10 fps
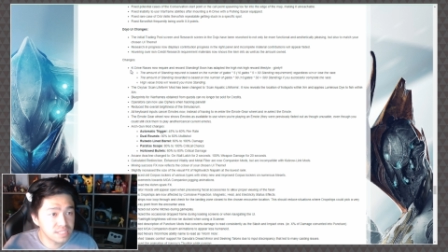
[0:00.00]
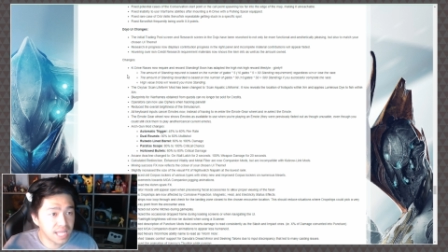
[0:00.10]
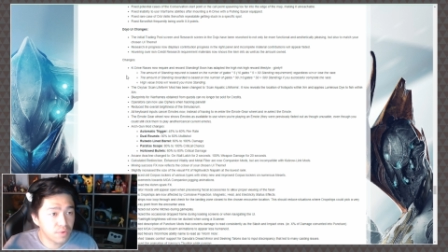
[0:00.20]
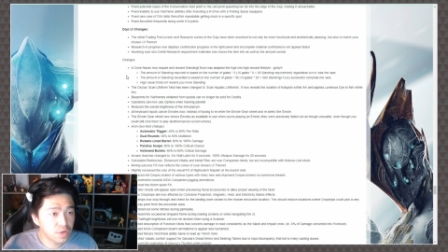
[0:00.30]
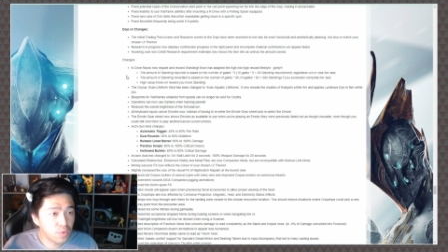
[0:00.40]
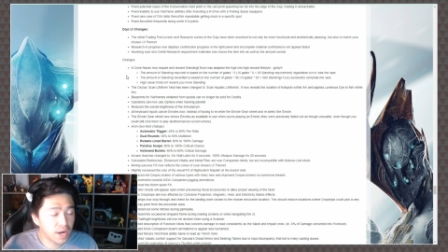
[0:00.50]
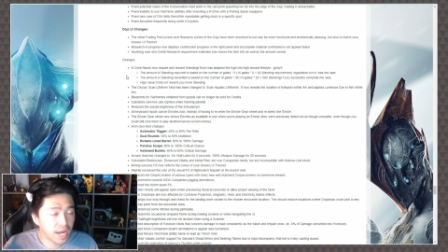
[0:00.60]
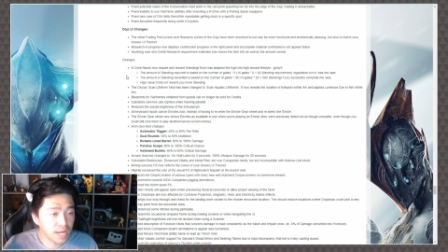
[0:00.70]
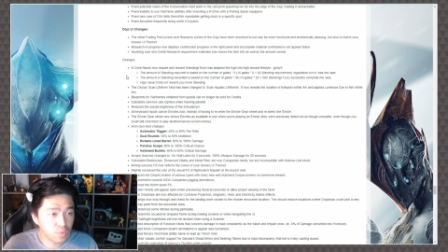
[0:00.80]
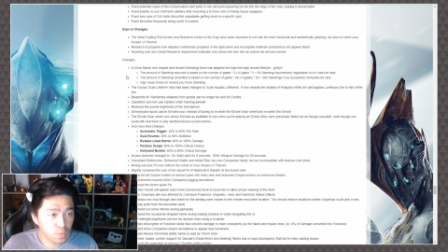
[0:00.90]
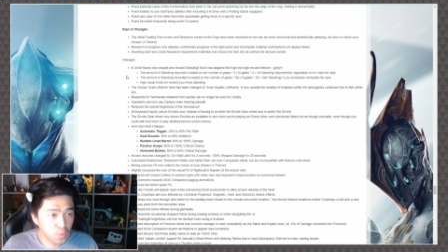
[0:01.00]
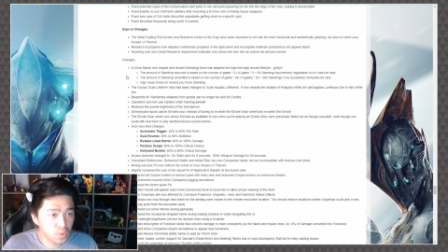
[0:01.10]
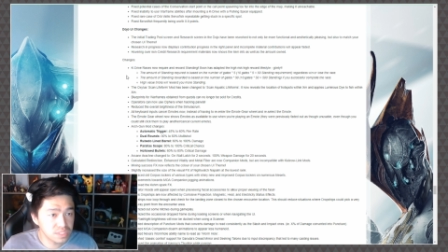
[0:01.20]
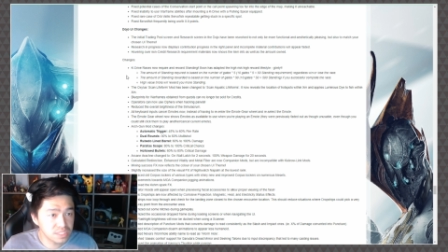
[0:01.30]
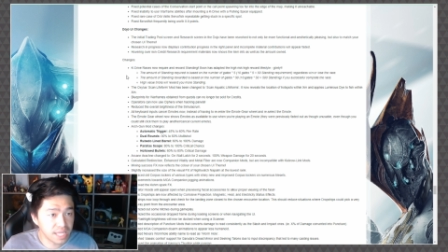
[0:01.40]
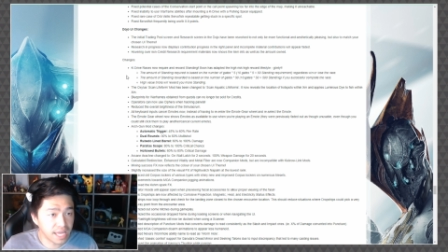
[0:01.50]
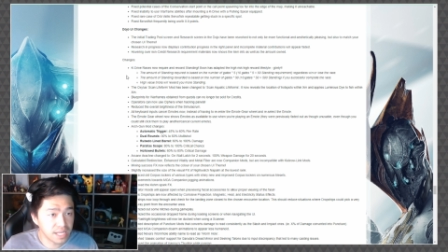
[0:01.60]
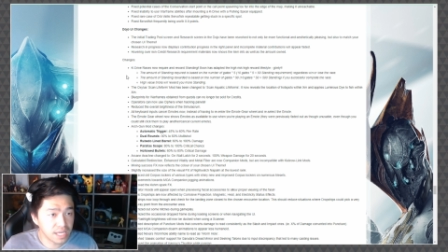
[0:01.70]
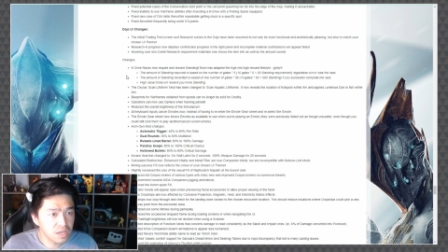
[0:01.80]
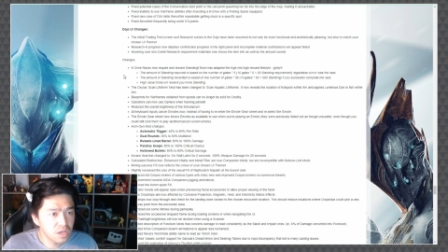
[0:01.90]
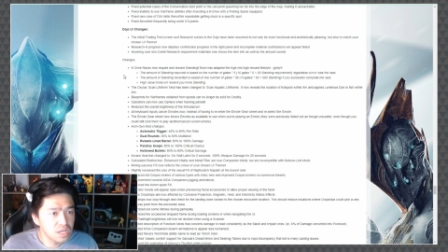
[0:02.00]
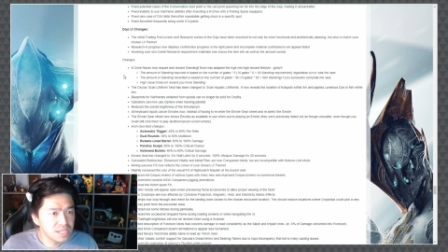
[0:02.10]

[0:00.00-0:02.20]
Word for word: now require and reward standing